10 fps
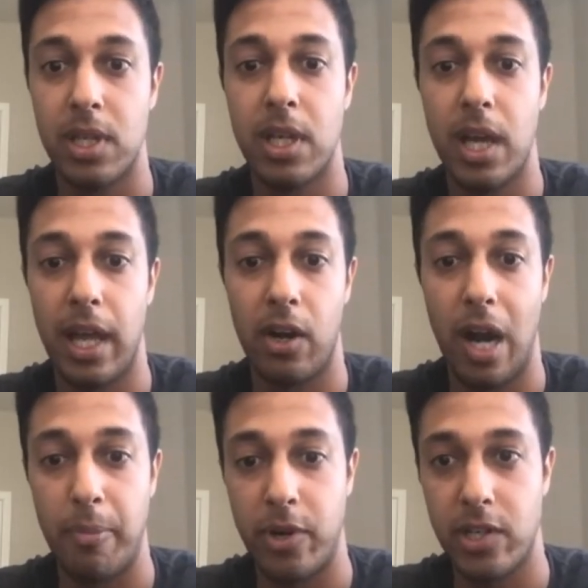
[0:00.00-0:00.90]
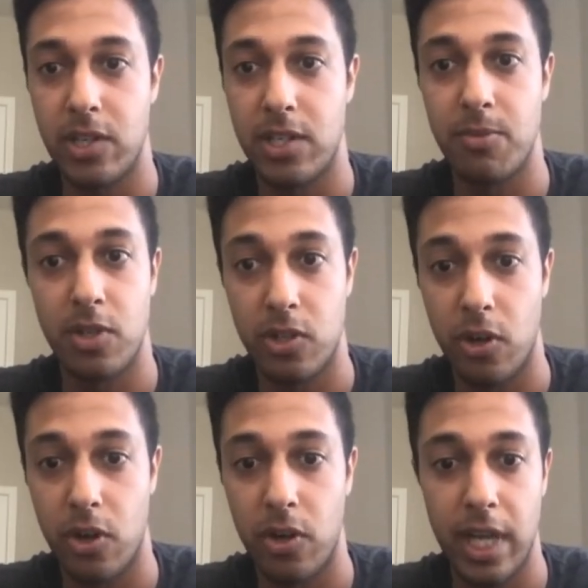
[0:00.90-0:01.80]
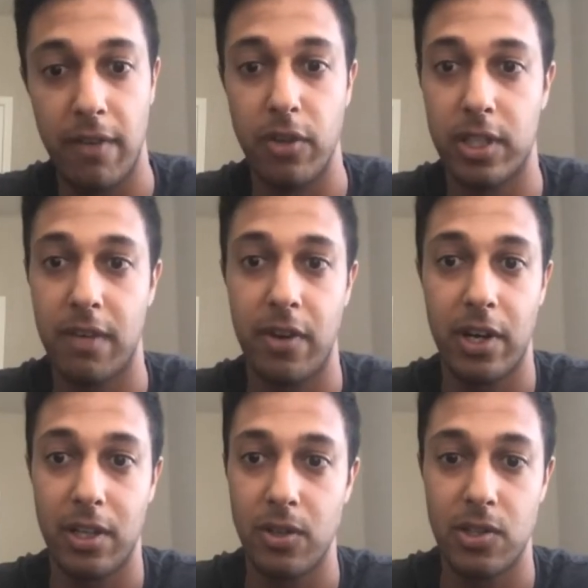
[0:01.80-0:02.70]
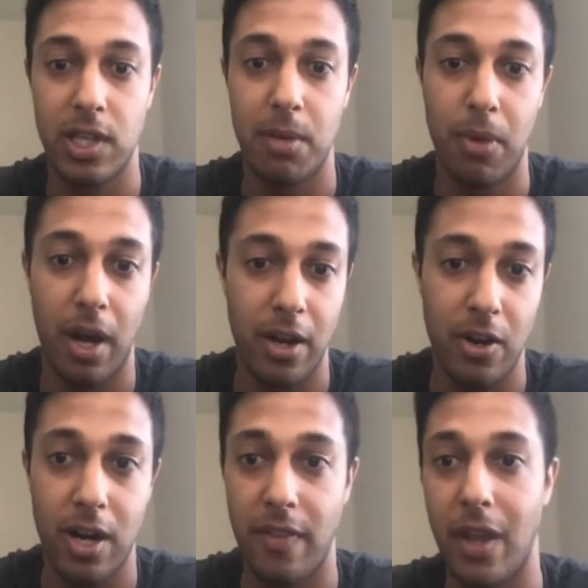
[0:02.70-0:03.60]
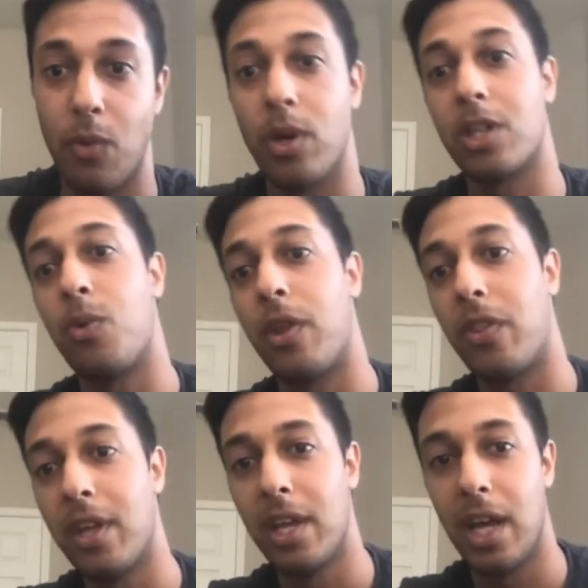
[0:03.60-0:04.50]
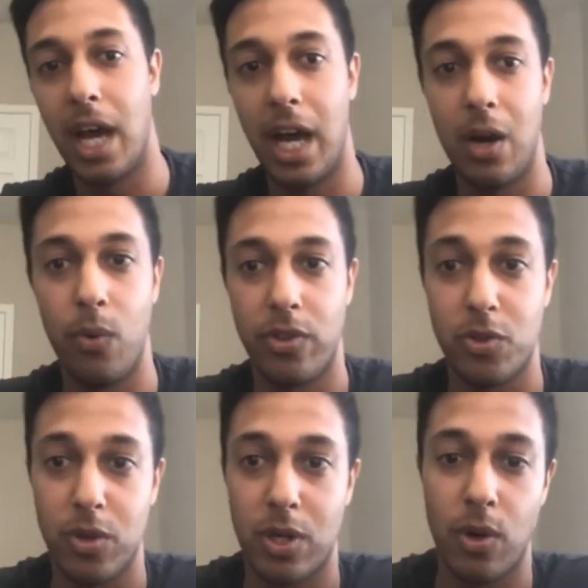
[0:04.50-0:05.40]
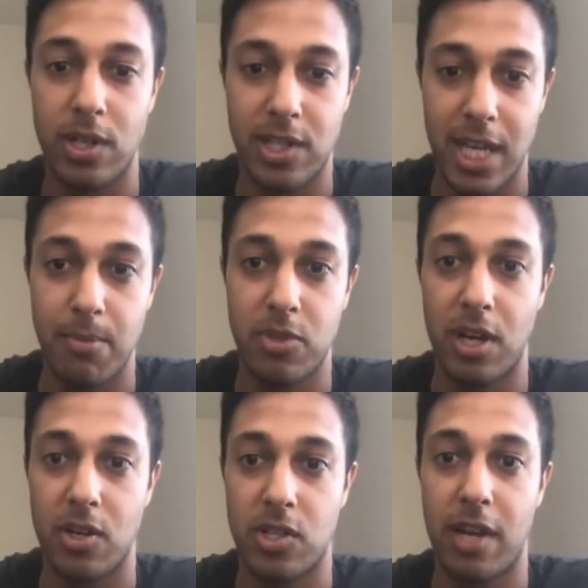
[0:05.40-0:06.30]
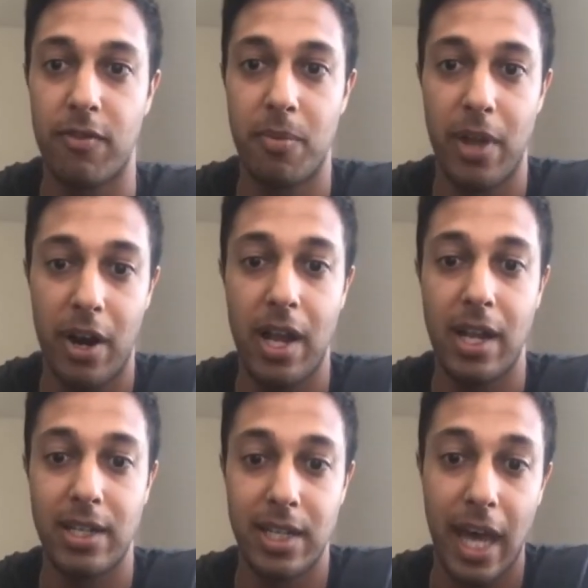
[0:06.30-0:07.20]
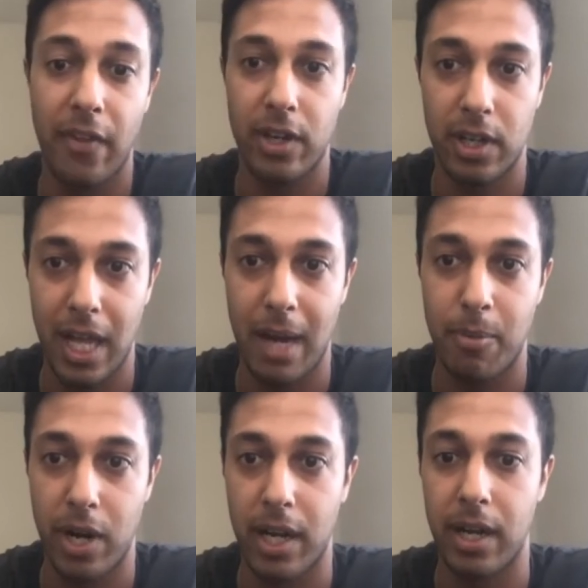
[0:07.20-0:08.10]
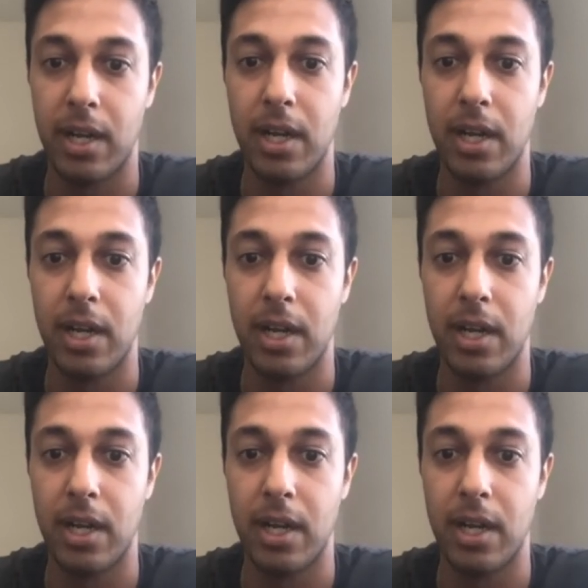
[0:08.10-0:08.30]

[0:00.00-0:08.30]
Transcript: and our operations teams internally have looked at very closely and monitored, and then worked with TrueAccord's teams to understand from their end, and together collaborated